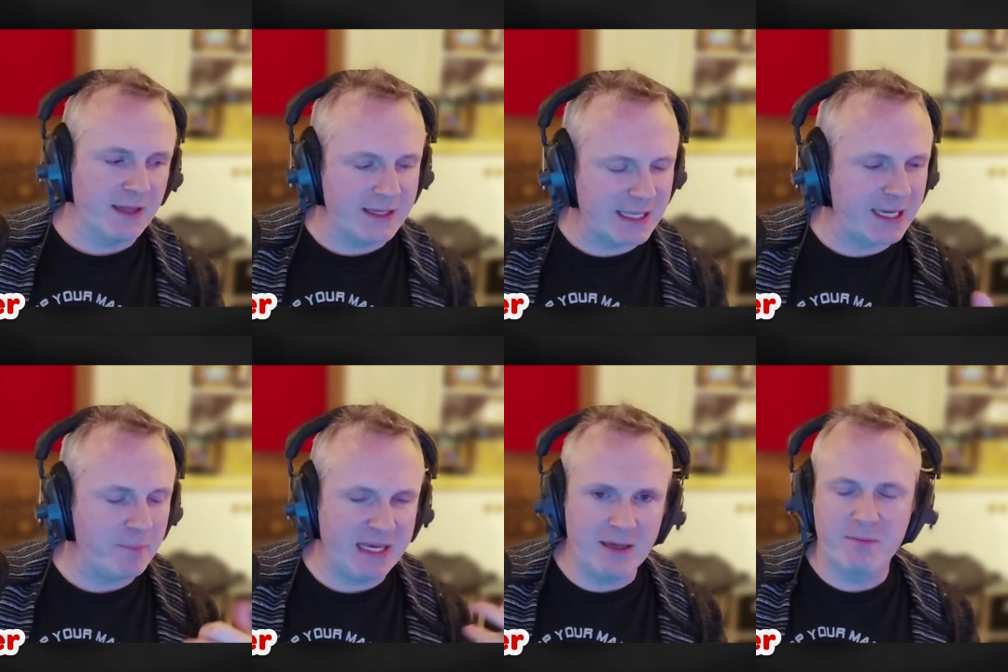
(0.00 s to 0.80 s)
you
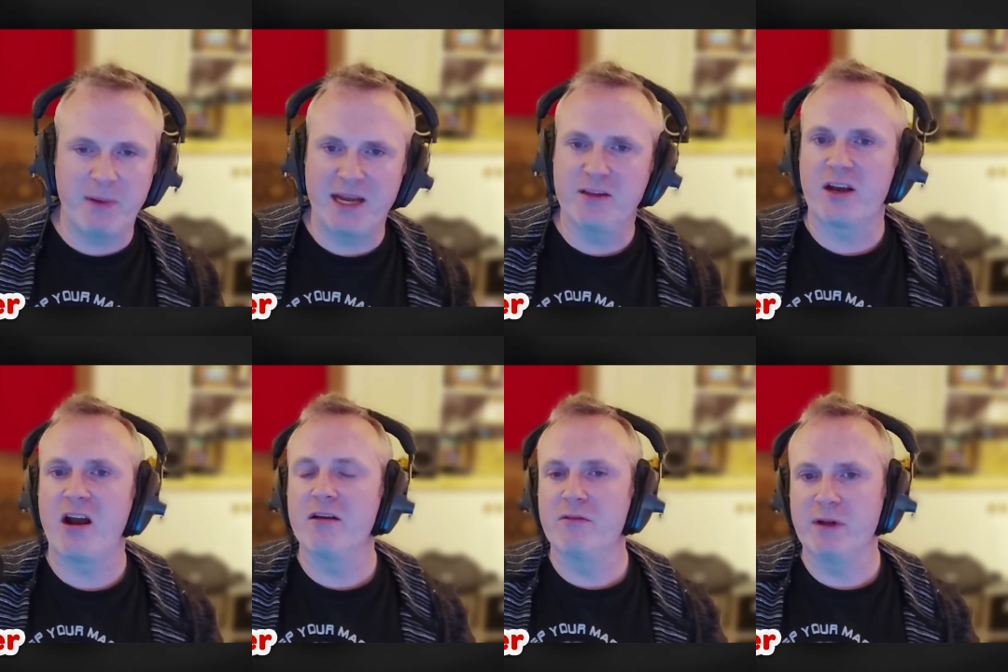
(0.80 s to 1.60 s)
know, it's like
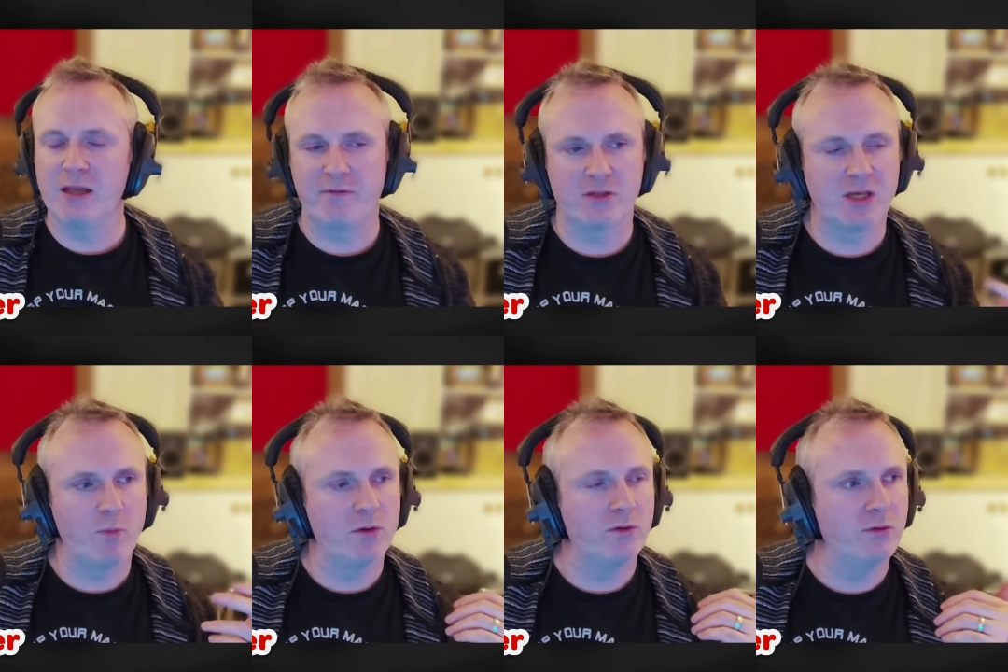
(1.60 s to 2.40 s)
a peek behind the
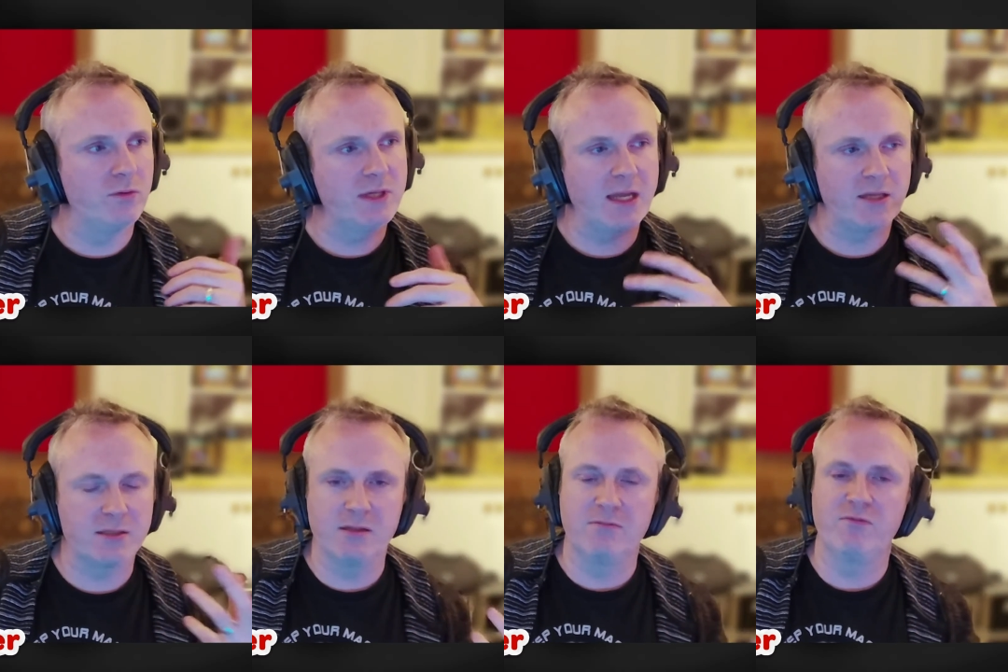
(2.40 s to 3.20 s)
curtain really for
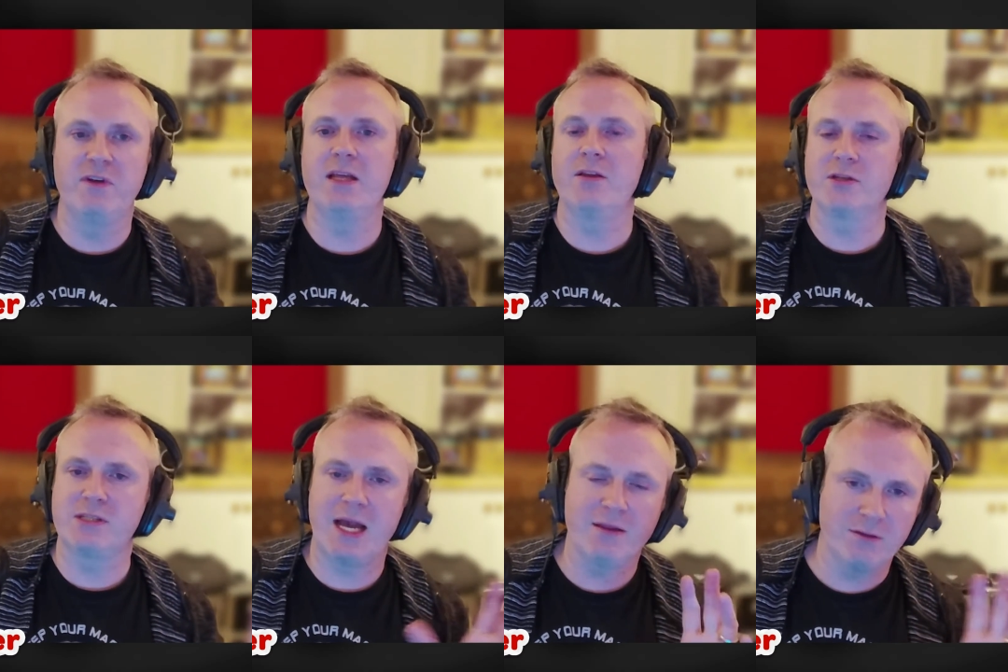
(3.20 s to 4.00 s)
someone who
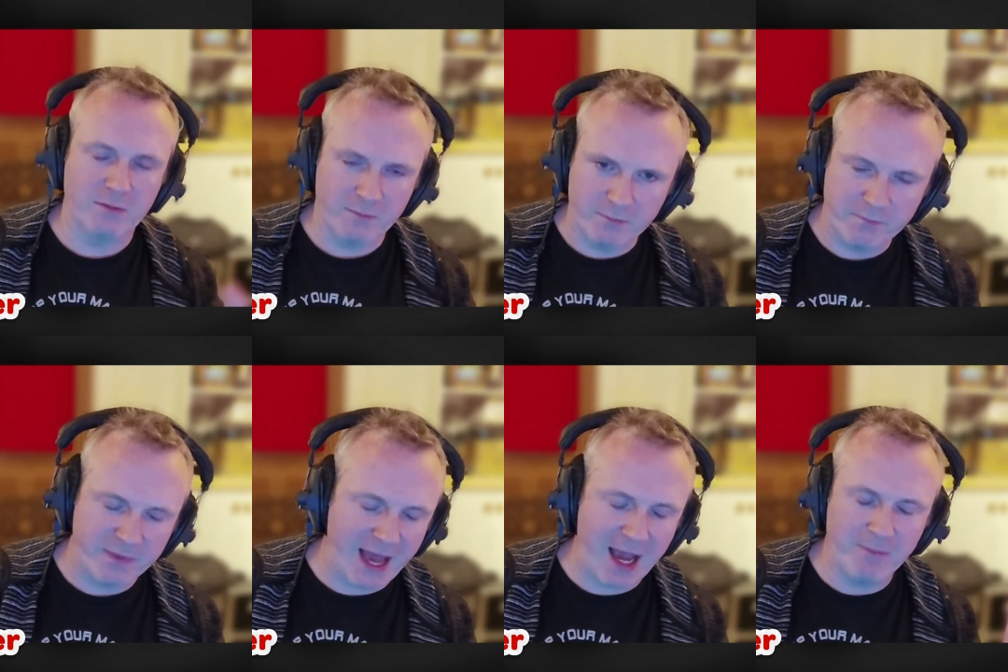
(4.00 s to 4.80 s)
doesn't really
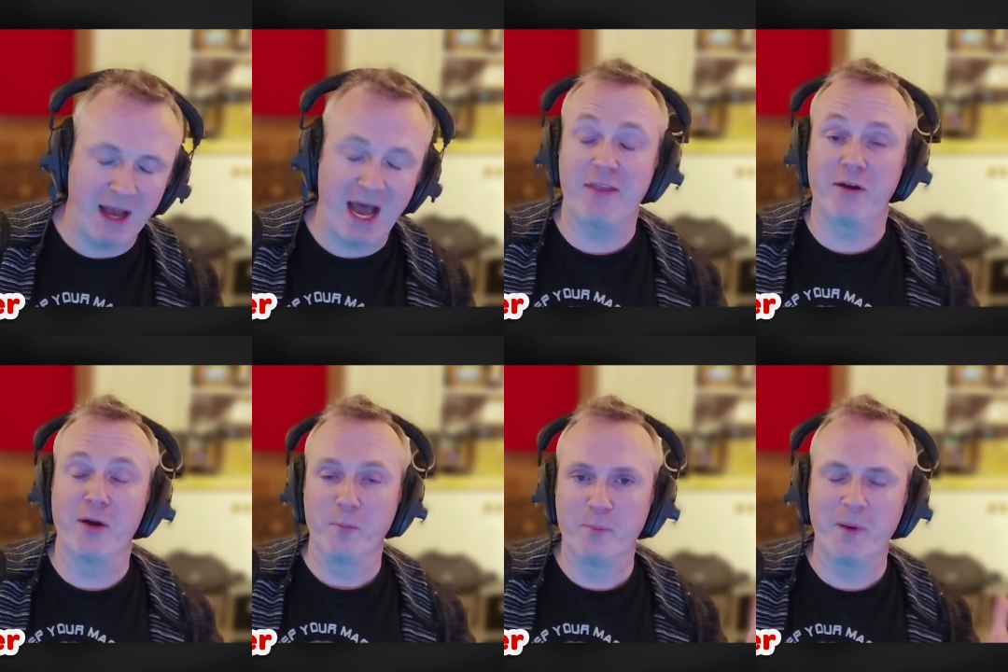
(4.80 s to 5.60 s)
understand
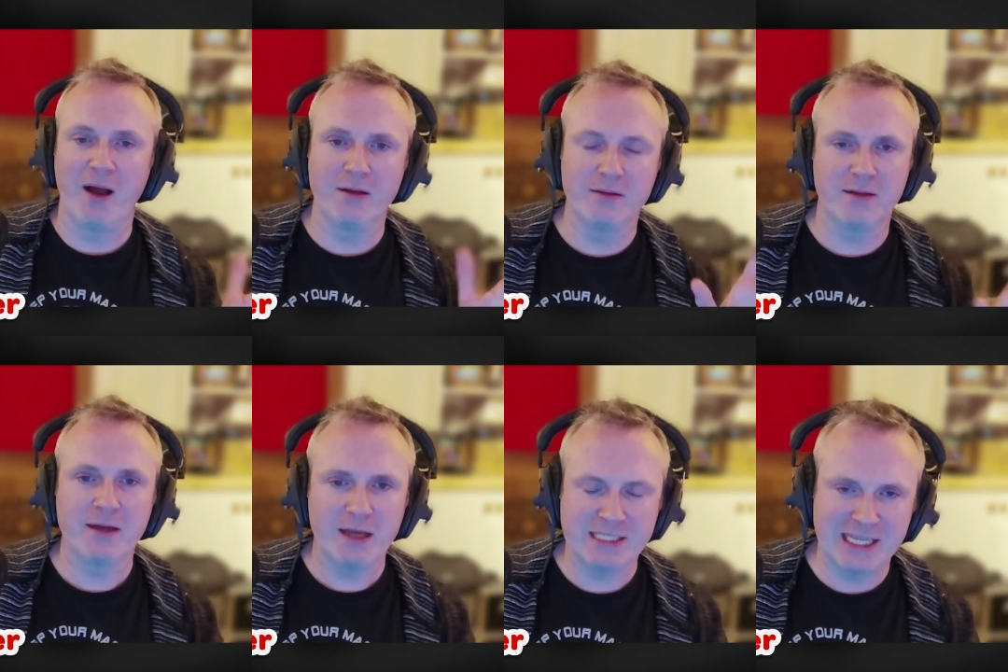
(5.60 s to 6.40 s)
that either,
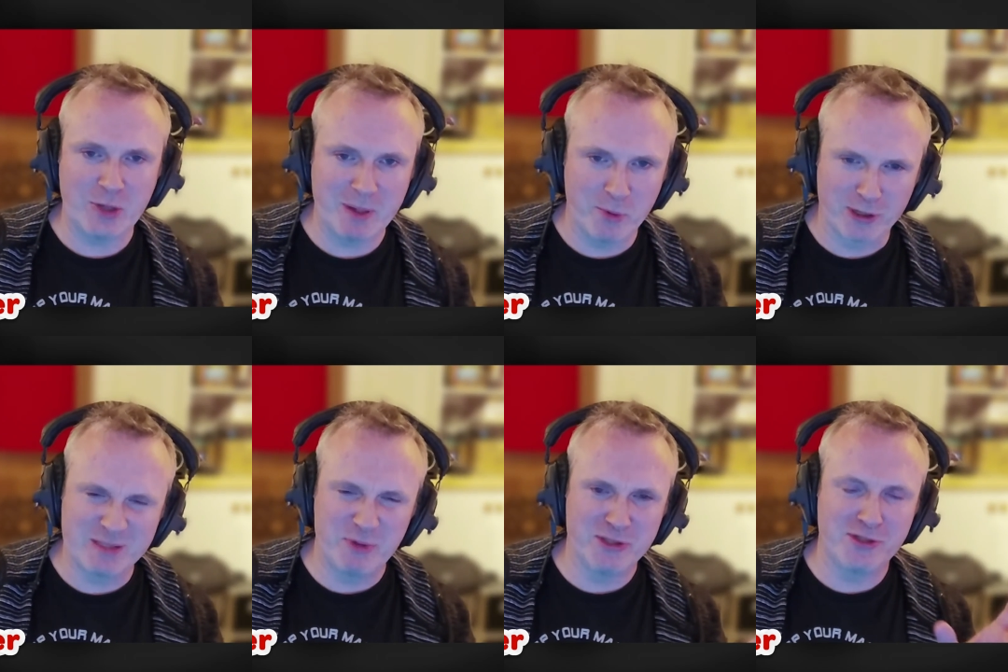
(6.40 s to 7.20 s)
but is a
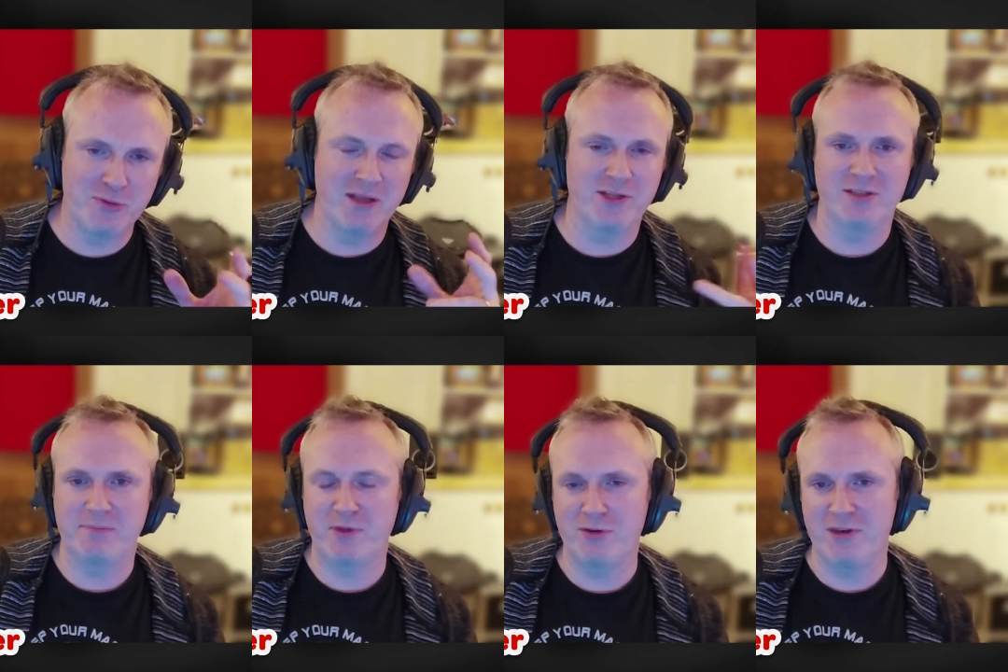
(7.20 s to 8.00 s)
little bit more exposed
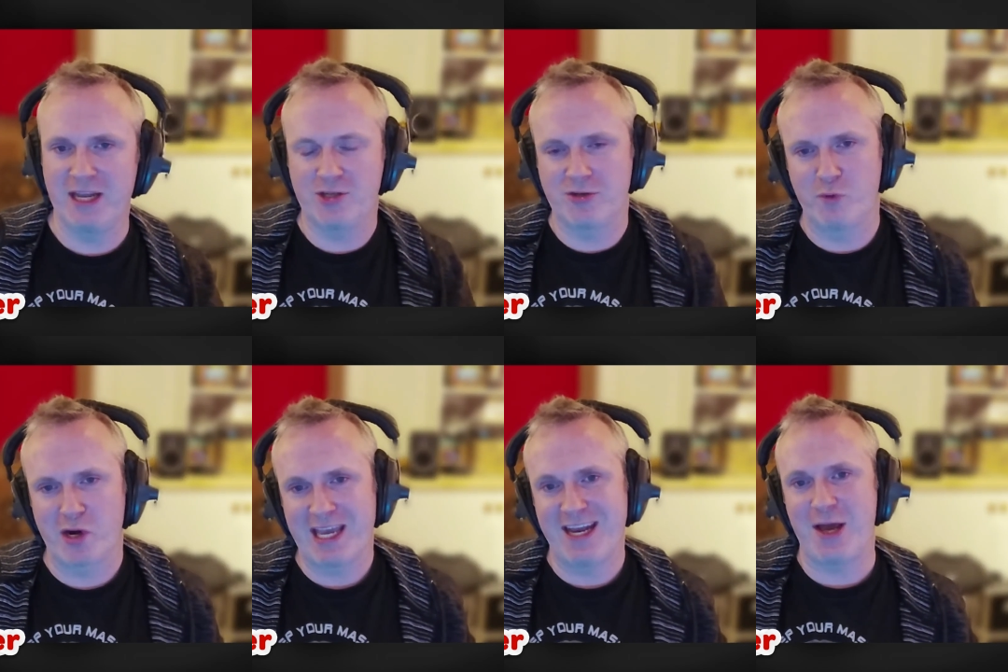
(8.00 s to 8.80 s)
to it just through the
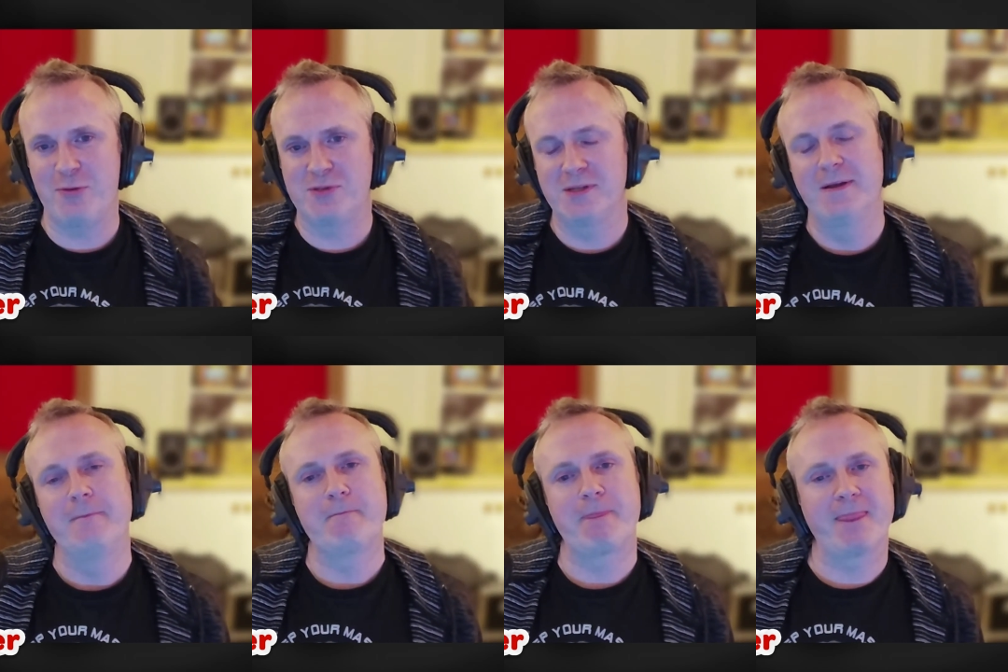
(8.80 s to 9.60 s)
nature of working in
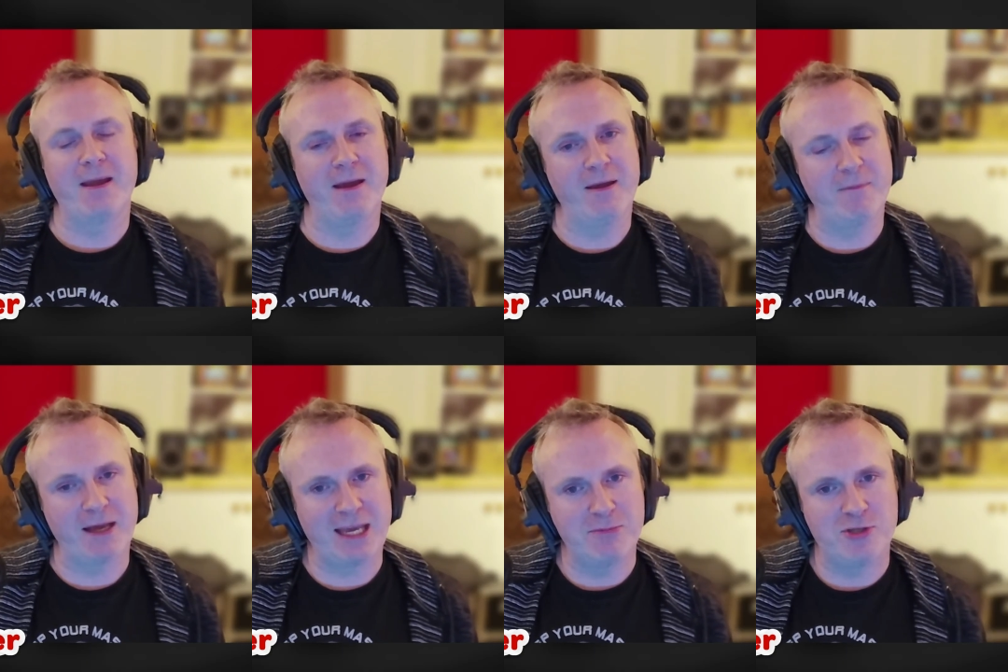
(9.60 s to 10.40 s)
house
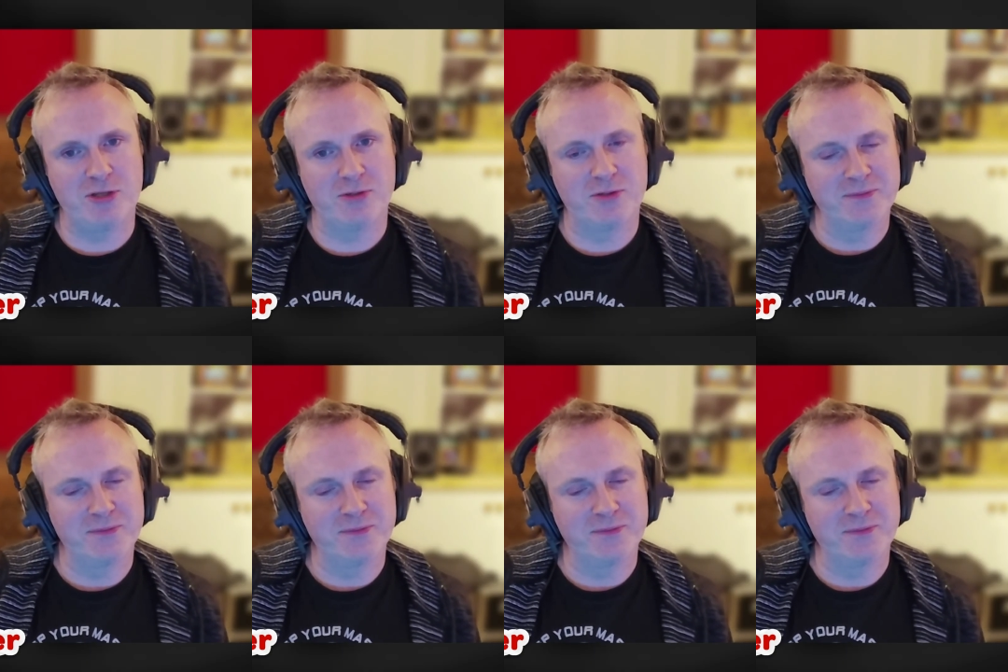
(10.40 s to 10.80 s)
at game